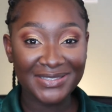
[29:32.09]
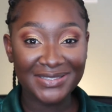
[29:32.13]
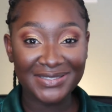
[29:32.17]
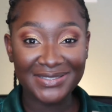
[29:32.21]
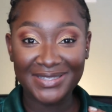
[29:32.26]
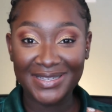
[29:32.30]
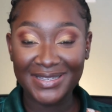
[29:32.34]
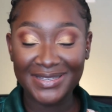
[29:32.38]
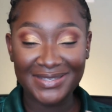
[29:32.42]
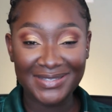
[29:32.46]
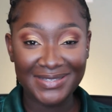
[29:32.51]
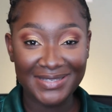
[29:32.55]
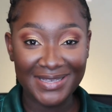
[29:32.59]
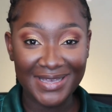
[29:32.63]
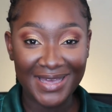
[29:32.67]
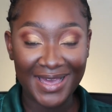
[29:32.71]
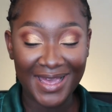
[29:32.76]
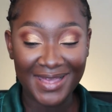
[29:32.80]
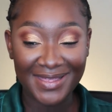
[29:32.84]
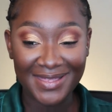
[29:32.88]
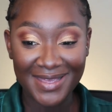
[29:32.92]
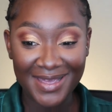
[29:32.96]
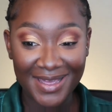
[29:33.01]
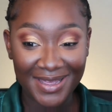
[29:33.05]
See,
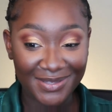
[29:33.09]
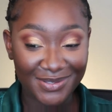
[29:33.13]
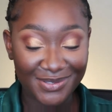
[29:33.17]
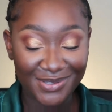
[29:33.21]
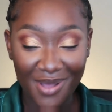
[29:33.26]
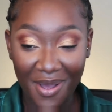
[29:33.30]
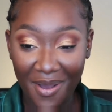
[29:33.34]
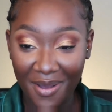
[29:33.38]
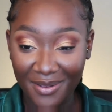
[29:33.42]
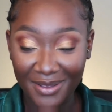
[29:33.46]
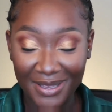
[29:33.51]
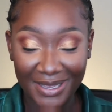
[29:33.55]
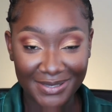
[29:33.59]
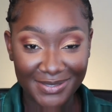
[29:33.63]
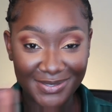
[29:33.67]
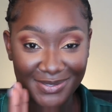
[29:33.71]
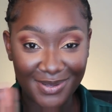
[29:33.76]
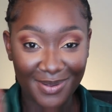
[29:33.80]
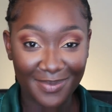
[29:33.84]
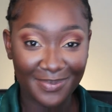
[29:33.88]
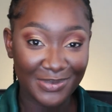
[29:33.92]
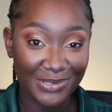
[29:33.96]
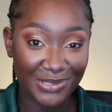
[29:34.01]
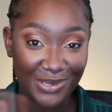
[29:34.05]
I think I
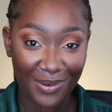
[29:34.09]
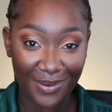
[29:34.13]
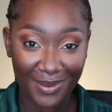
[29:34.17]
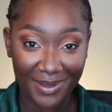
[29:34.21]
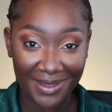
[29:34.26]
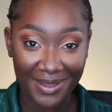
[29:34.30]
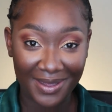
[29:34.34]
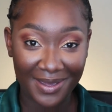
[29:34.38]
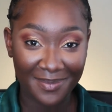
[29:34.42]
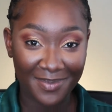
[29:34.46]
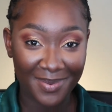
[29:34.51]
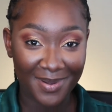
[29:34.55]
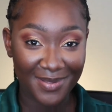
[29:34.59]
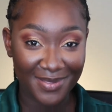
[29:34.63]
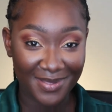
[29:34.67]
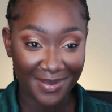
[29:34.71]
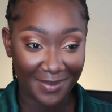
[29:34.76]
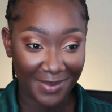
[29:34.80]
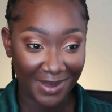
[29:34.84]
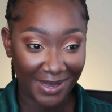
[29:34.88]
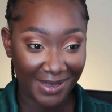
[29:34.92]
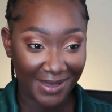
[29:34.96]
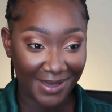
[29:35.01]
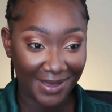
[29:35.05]
stopped talking about the
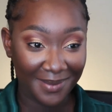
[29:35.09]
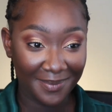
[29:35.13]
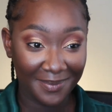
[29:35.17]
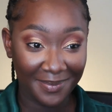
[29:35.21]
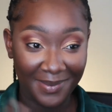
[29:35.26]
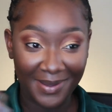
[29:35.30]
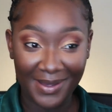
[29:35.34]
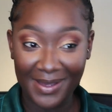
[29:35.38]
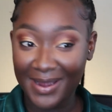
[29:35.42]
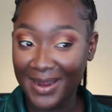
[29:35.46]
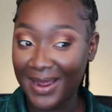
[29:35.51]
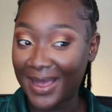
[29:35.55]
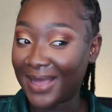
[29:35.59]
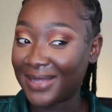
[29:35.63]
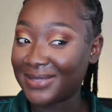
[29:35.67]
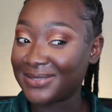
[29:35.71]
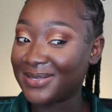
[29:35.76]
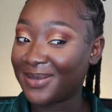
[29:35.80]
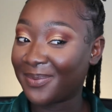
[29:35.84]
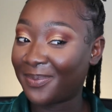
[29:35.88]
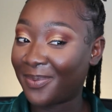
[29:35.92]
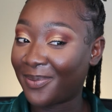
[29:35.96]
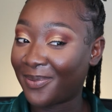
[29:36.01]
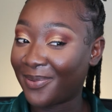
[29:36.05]
makeup
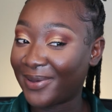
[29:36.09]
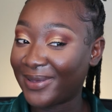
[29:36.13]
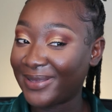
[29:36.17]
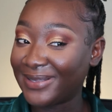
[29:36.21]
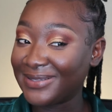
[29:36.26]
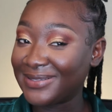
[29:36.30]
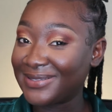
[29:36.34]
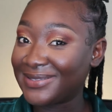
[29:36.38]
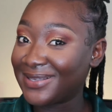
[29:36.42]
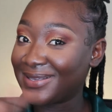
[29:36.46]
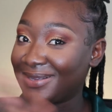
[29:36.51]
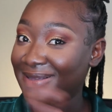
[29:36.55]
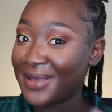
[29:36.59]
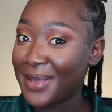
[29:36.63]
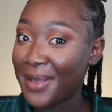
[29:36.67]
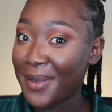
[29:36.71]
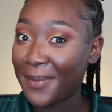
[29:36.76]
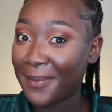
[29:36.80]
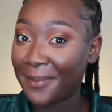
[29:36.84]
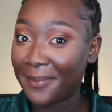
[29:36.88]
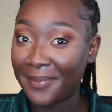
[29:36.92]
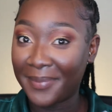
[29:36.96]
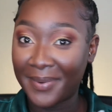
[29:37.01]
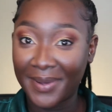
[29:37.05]
at a point,
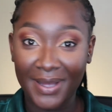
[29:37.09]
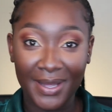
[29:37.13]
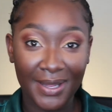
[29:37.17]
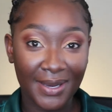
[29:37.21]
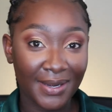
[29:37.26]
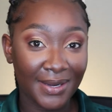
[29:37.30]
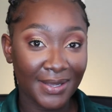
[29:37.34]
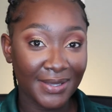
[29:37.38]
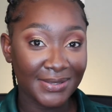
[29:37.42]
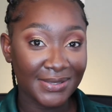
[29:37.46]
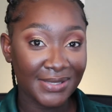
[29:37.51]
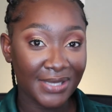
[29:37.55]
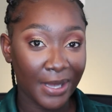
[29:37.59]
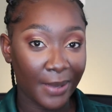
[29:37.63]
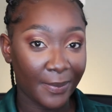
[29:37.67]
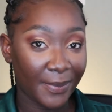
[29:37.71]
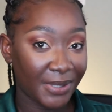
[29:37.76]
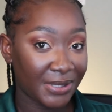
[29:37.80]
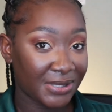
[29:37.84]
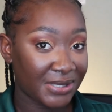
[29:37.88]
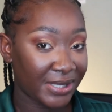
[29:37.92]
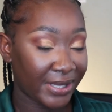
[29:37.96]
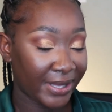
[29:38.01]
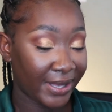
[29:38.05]
but it's
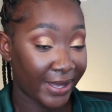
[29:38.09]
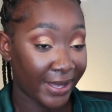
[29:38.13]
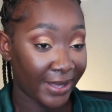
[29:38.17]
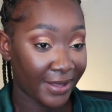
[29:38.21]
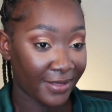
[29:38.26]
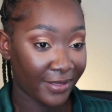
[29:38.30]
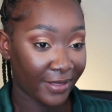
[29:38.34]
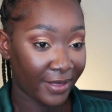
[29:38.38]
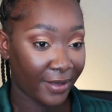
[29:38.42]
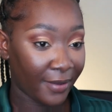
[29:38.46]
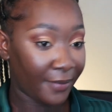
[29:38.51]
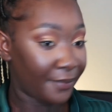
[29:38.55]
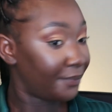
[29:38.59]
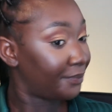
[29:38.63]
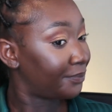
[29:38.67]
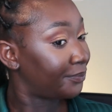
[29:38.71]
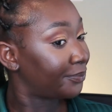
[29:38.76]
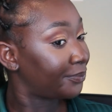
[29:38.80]
coming together.